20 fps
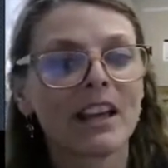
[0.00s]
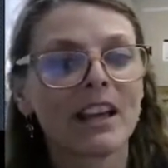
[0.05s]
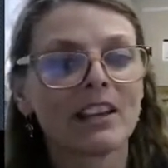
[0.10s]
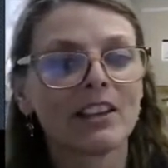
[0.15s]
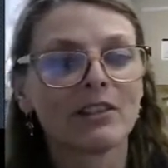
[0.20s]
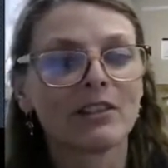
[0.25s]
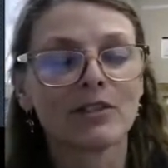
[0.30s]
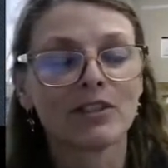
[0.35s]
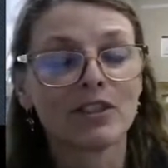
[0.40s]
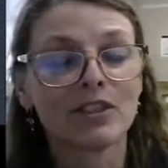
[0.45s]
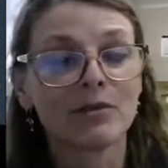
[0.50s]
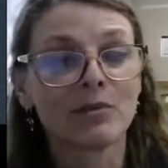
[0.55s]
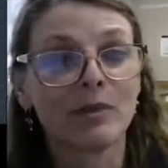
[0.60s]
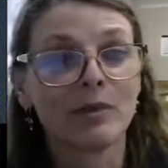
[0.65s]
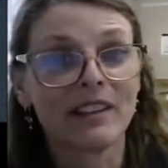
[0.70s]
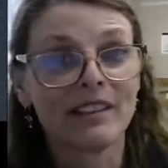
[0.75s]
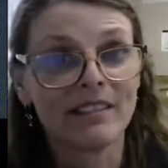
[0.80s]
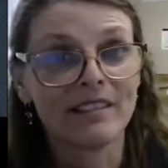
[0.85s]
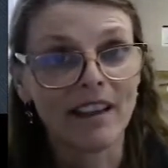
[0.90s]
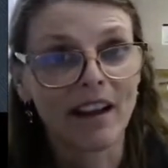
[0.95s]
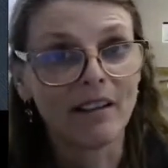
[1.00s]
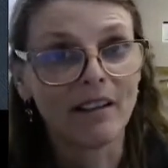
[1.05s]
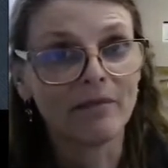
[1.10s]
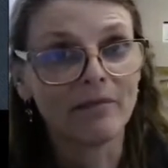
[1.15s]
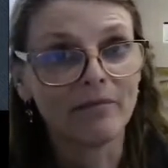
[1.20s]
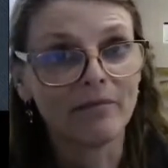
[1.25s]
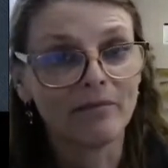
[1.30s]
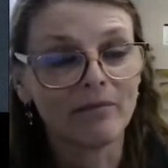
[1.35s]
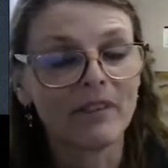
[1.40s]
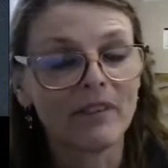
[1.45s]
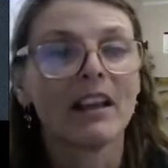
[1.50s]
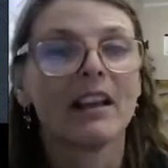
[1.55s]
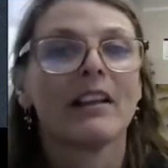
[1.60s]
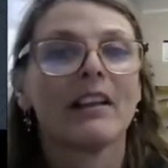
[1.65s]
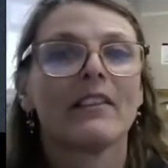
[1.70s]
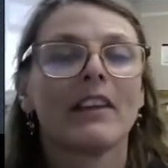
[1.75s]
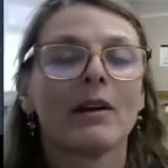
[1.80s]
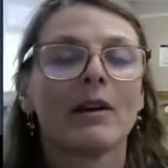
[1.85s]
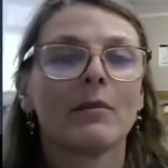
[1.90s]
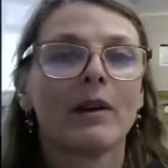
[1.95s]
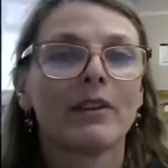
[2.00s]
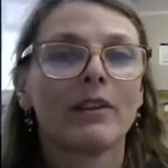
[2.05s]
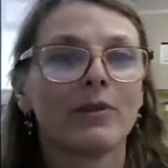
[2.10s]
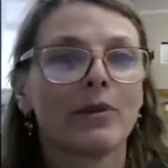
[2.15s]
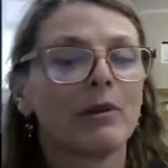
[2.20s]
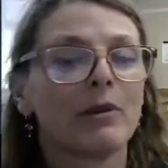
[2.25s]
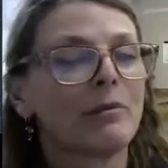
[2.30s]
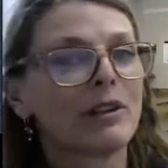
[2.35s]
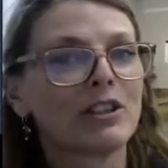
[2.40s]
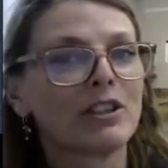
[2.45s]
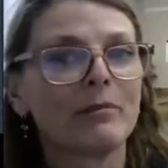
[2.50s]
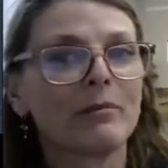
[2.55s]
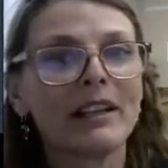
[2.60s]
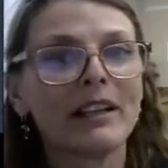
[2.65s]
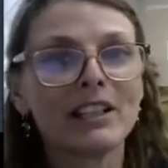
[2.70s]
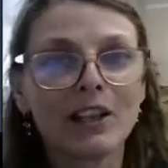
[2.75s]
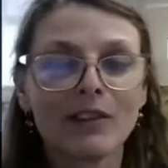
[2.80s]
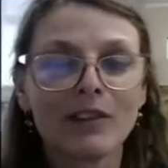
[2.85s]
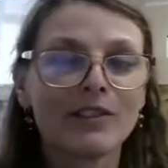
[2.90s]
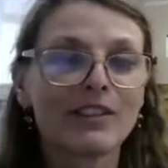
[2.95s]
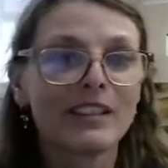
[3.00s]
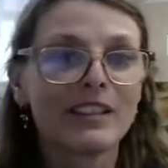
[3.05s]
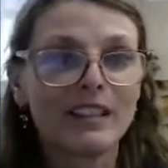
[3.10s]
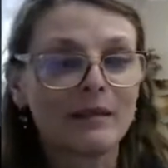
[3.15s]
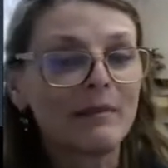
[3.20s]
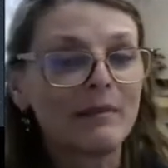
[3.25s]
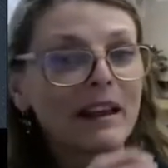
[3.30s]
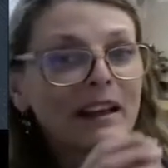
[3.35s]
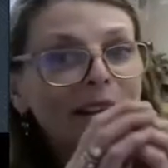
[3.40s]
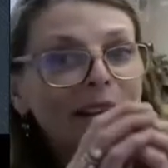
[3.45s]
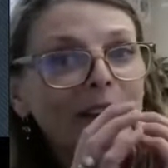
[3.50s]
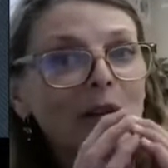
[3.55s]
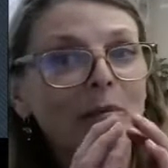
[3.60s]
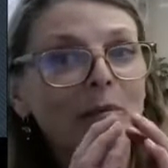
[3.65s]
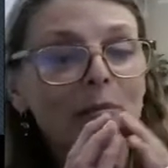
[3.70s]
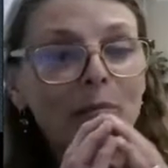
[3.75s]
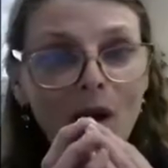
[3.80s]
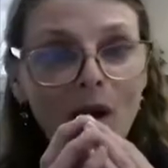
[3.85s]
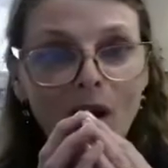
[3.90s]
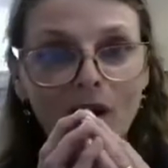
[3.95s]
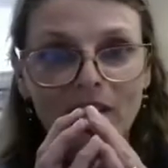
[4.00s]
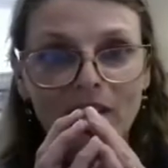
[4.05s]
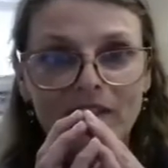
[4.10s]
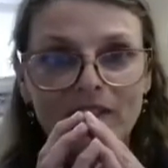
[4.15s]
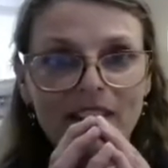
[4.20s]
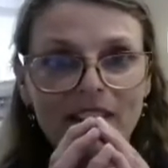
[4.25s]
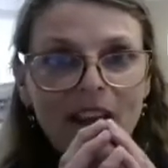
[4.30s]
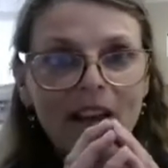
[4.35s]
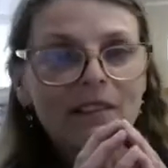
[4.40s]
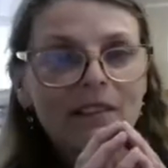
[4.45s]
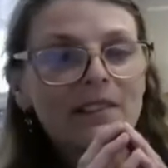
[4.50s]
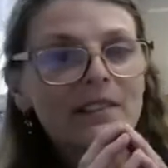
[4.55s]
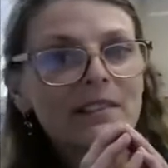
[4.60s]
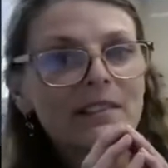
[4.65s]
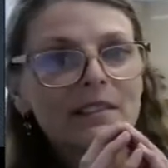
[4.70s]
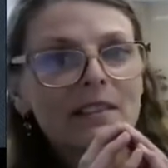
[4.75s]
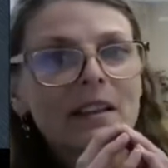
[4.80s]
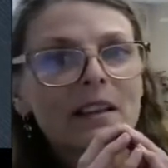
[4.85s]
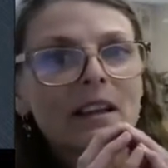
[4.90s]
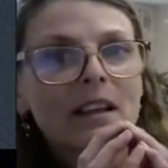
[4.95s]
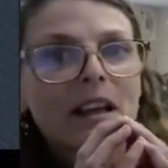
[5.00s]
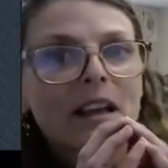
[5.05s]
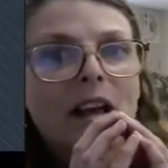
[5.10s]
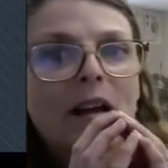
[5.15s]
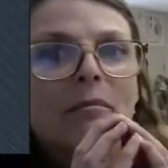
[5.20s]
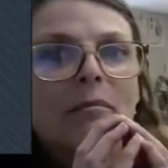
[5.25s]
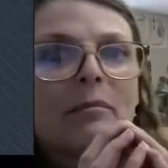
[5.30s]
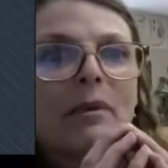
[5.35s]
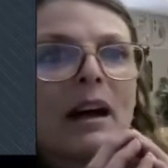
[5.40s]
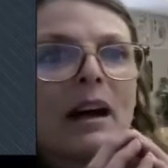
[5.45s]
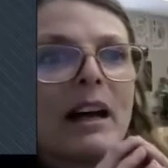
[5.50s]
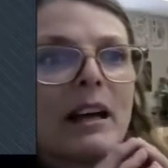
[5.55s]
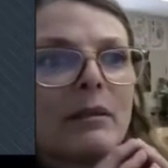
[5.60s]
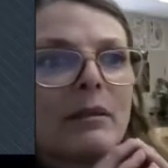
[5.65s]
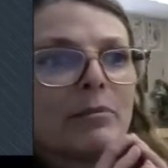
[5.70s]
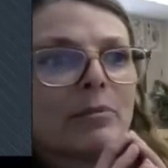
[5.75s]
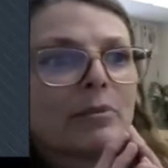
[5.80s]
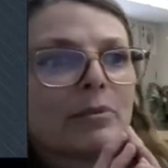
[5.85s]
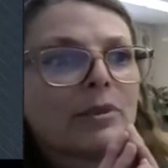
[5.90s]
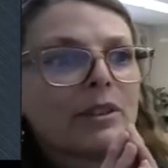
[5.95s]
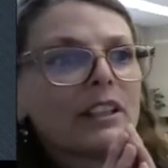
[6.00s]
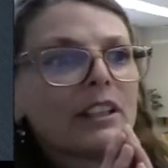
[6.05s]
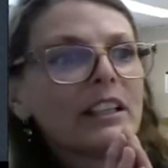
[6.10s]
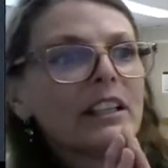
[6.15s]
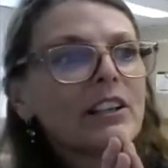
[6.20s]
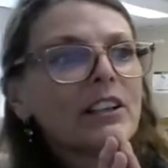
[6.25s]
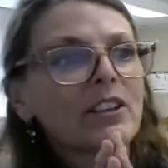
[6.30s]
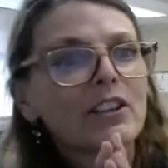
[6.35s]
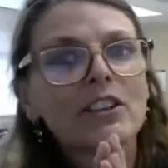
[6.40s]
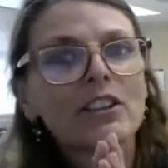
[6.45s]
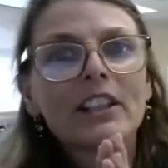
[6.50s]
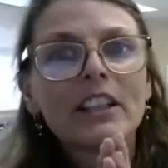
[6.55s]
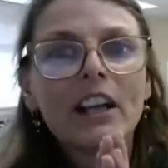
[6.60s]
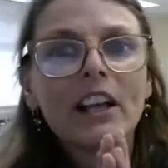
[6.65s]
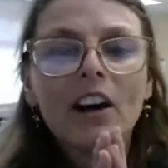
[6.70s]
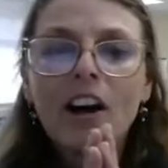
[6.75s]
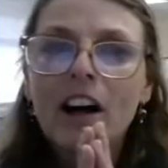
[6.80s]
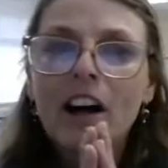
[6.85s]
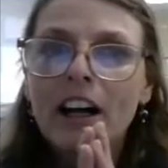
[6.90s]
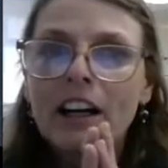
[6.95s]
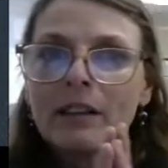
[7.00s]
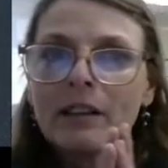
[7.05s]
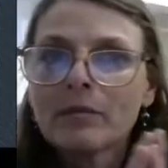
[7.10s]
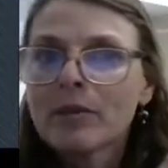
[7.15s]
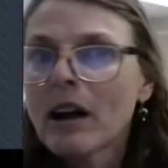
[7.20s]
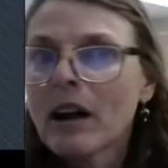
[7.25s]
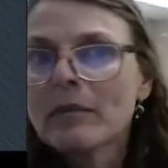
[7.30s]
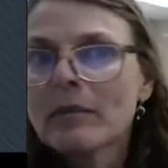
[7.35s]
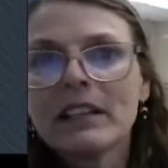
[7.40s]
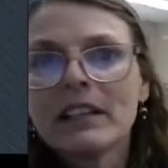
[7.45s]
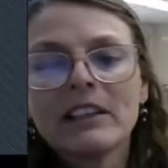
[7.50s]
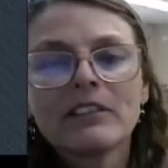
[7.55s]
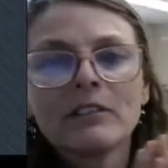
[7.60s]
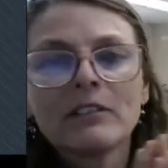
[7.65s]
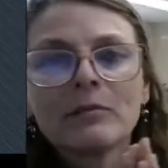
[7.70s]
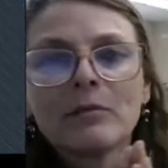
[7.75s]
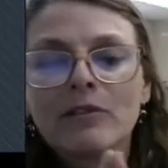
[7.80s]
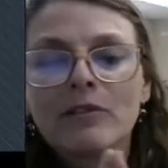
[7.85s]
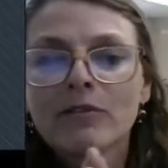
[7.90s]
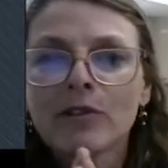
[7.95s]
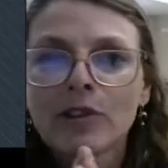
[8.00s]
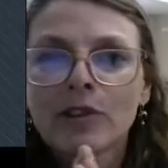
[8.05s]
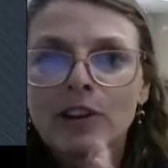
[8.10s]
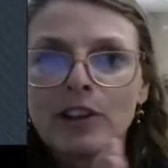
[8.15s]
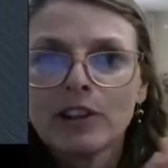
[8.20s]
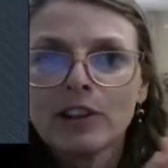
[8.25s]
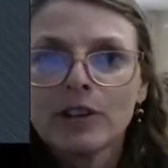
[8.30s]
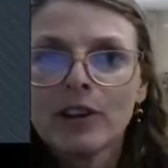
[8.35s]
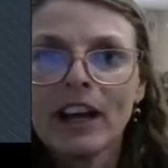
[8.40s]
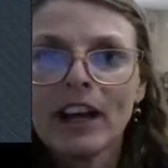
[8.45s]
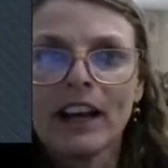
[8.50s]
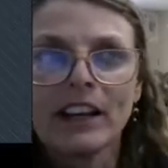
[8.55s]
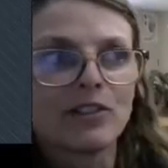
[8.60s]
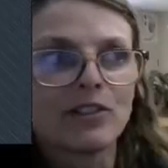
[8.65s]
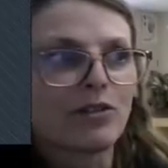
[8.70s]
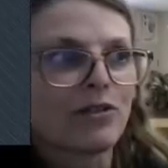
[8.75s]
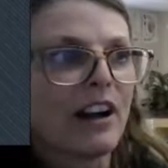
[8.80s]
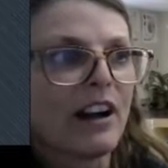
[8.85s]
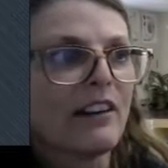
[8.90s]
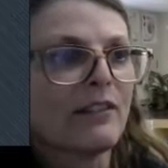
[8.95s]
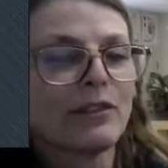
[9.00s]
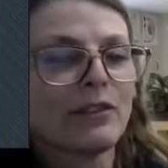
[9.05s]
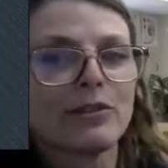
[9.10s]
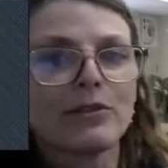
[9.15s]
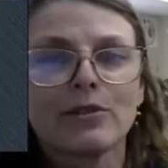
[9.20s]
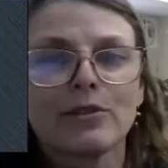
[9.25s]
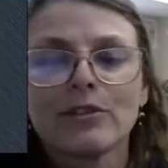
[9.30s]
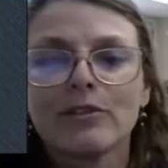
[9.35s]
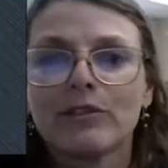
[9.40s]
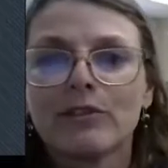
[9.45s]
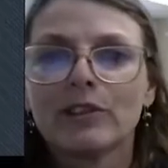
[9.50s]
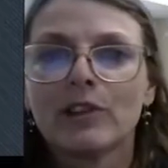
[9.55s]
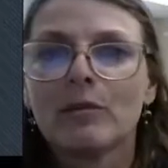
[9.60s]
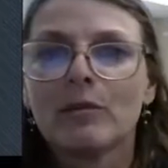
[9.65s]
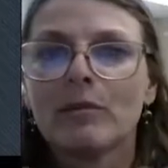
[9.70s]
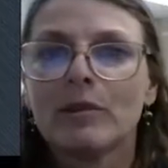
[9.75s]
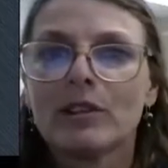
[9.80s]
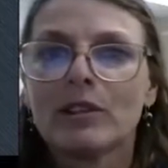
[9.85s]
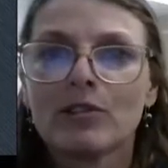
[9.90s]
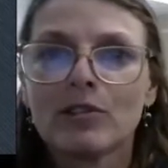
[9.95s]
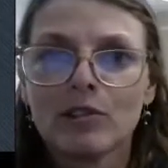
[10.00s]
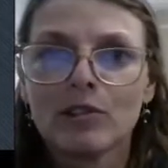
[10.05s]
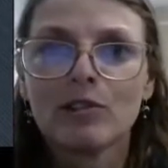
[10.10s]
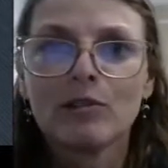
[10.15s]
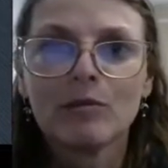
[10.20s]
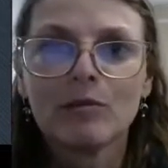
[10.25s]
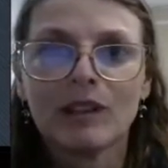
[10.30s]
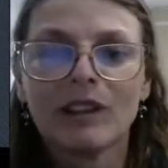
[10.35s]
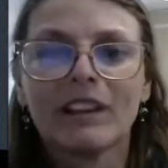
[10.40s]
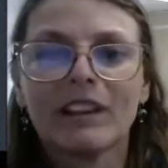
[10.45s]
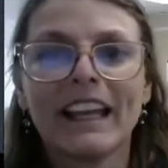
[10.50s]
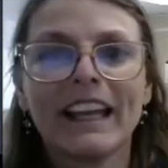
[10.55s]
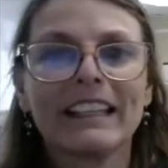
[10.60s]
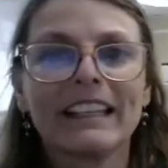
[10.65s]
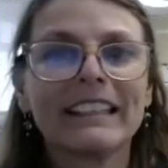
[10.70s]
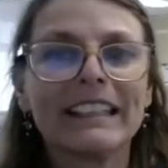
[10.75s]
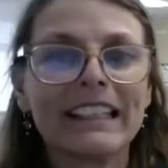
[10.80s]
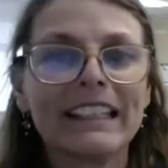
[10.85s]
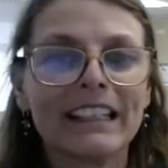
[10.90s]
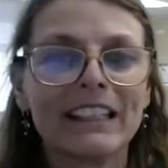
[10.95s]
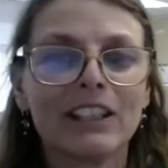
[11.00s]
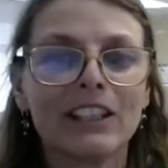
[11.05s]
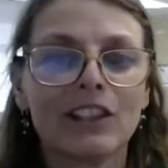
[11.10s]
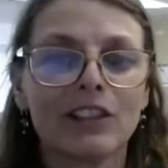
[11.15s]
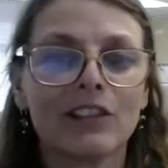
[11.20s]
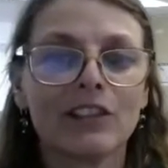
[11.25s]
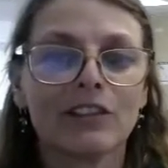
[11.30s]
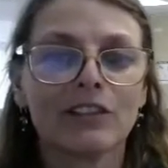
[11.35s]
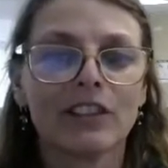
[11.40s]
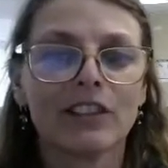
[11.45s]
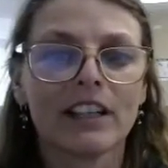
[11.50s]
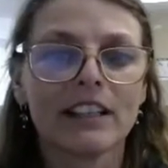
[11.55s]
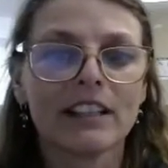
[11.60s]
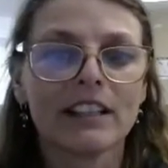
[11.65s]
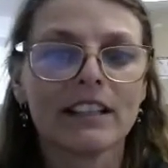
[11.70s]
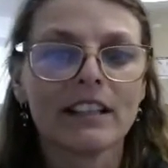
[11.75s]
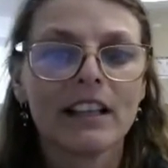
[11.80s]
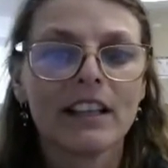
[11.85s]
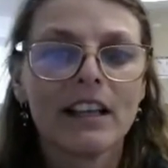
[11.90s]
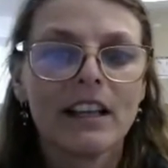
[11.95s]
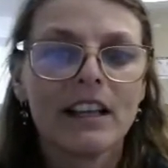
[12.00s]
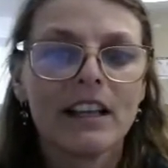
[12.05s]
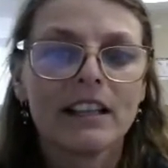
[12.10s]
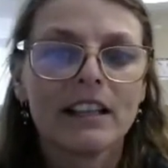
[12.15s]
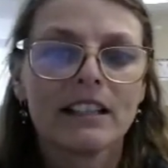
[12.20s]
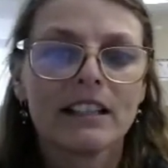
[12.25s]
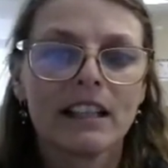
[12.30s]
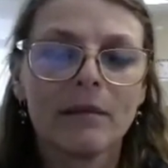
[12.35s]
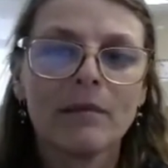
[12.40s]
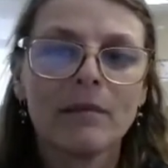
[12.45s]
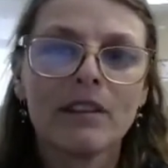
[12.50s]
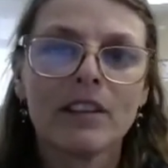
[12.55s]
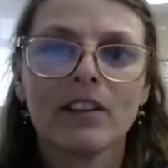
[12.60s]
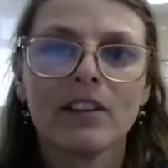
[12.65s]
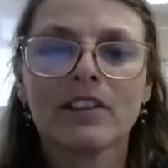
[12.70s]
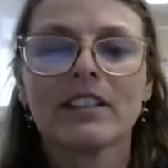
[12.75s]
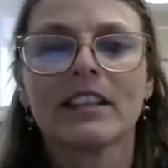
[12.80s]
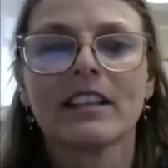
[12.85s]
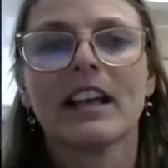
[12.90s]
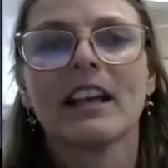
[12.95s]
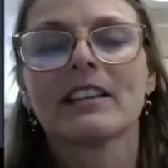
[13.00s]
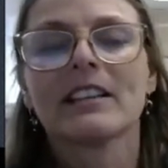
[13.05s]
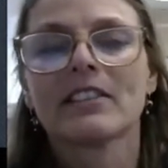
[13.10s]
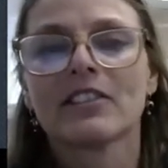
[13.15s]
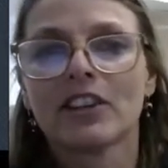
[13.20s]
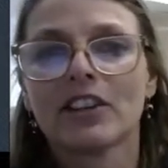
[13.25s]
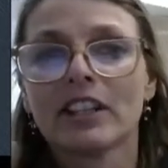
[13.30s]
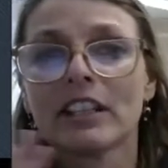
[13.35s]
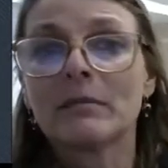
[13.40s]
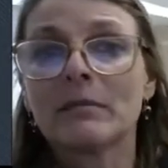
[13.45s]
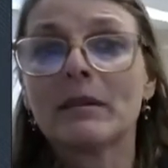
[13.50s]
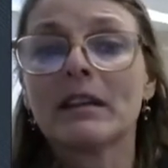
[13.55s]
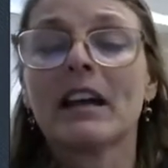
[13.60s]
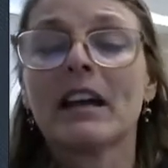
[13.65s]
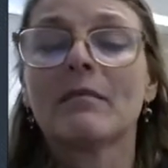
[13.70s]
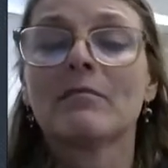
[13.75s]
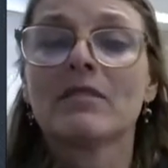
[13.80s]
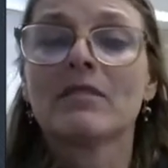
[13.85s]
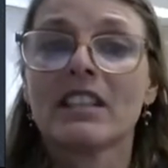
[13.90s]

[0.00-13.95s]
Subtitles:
you were just one cell that went through a bunch of mitosis and made a little ball of cells. But pretty early on, probably even before you had traveled through the fallopian tube and landed in the uterus, some of those cells started to become